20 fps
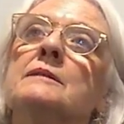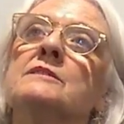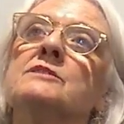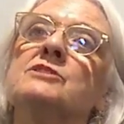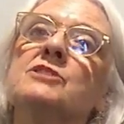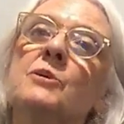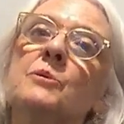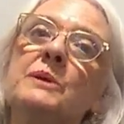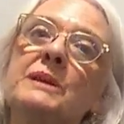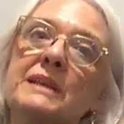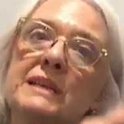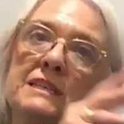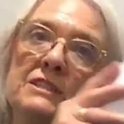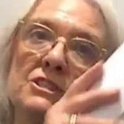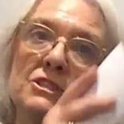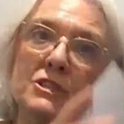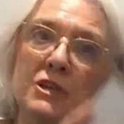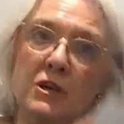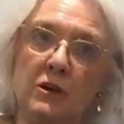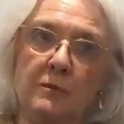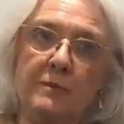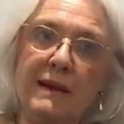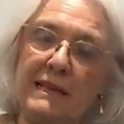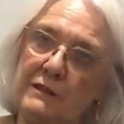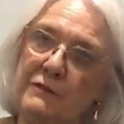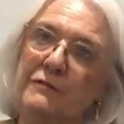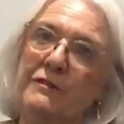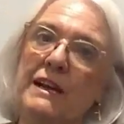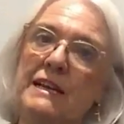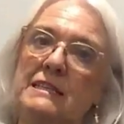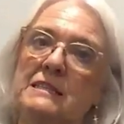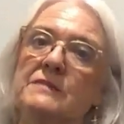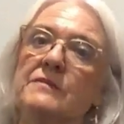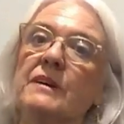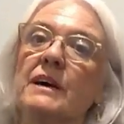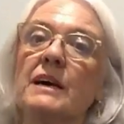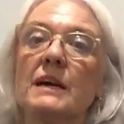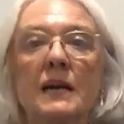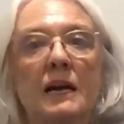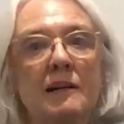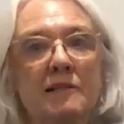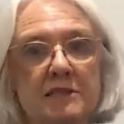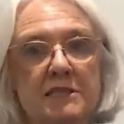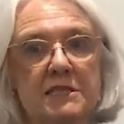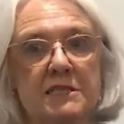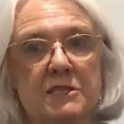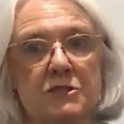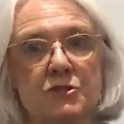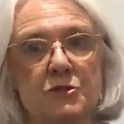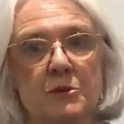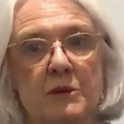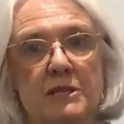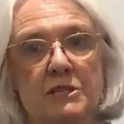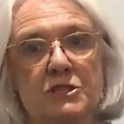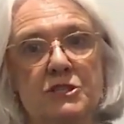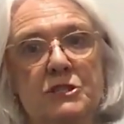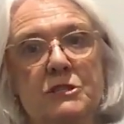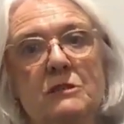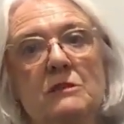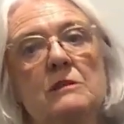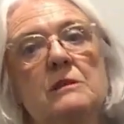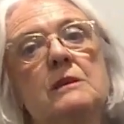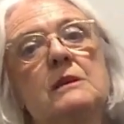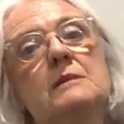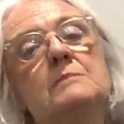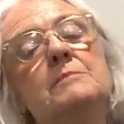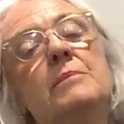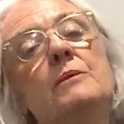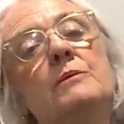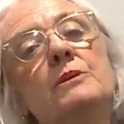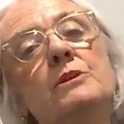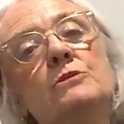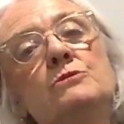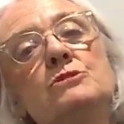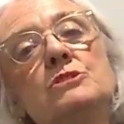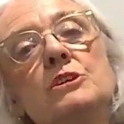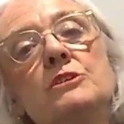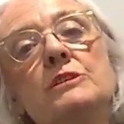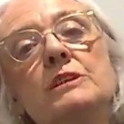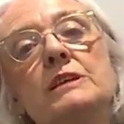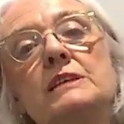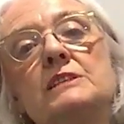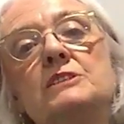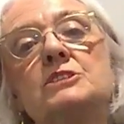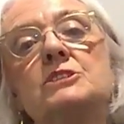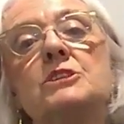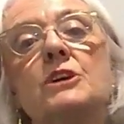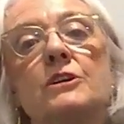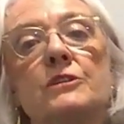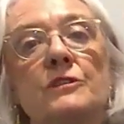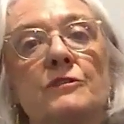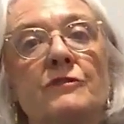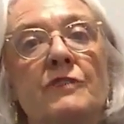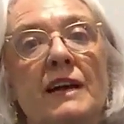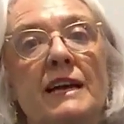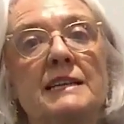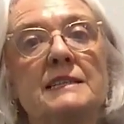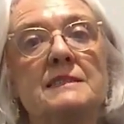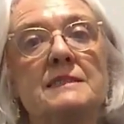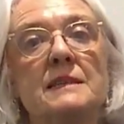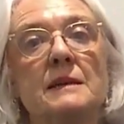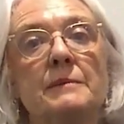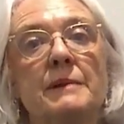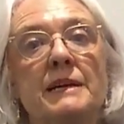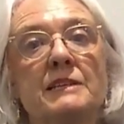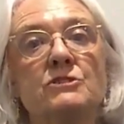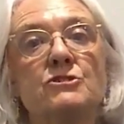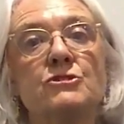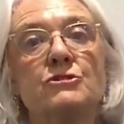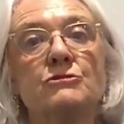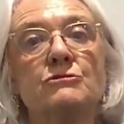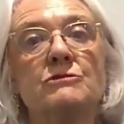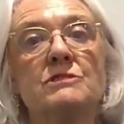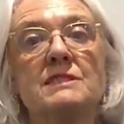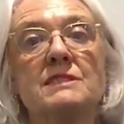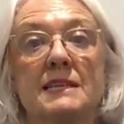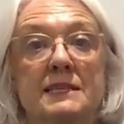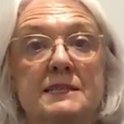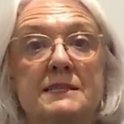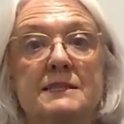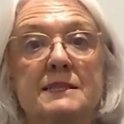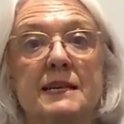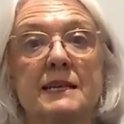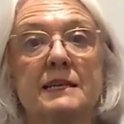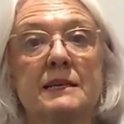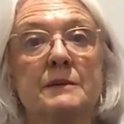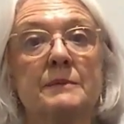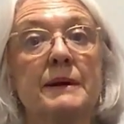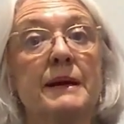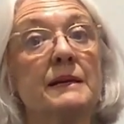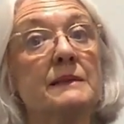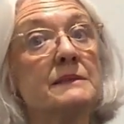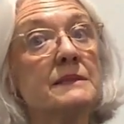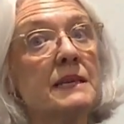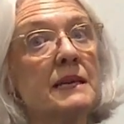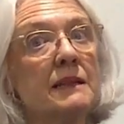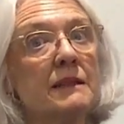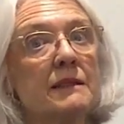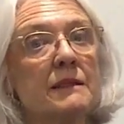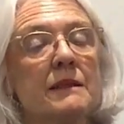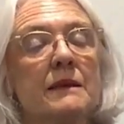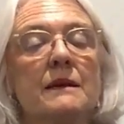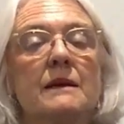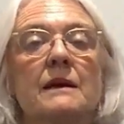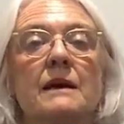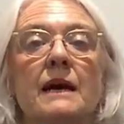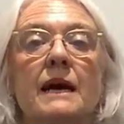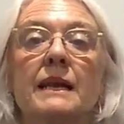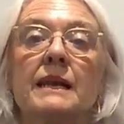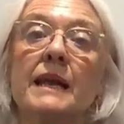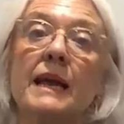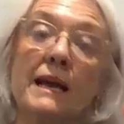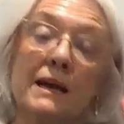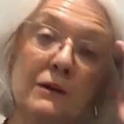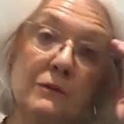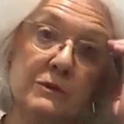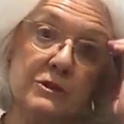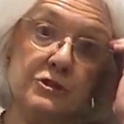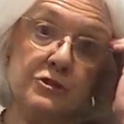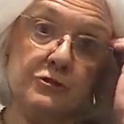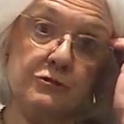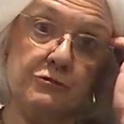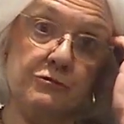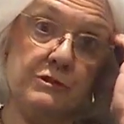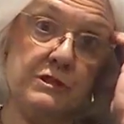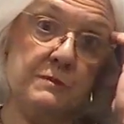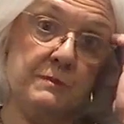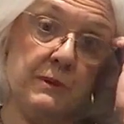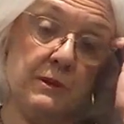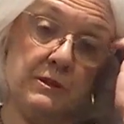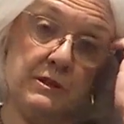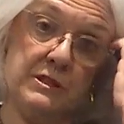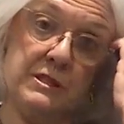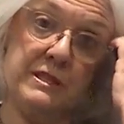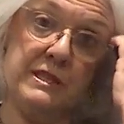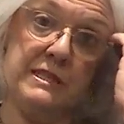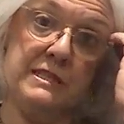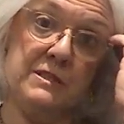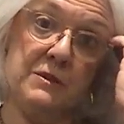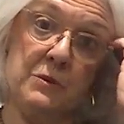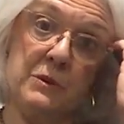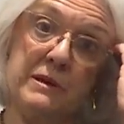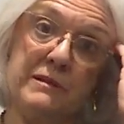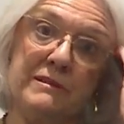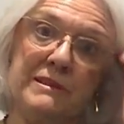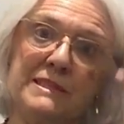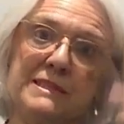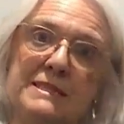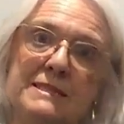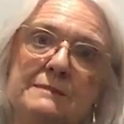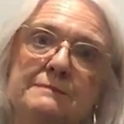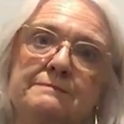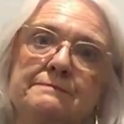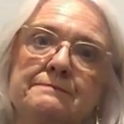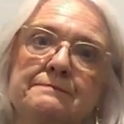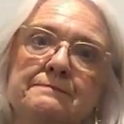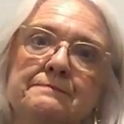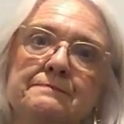So we need to know about the facts of our current situation, but we also need to know the facts about children's understanding about death and how we should respond to these queries.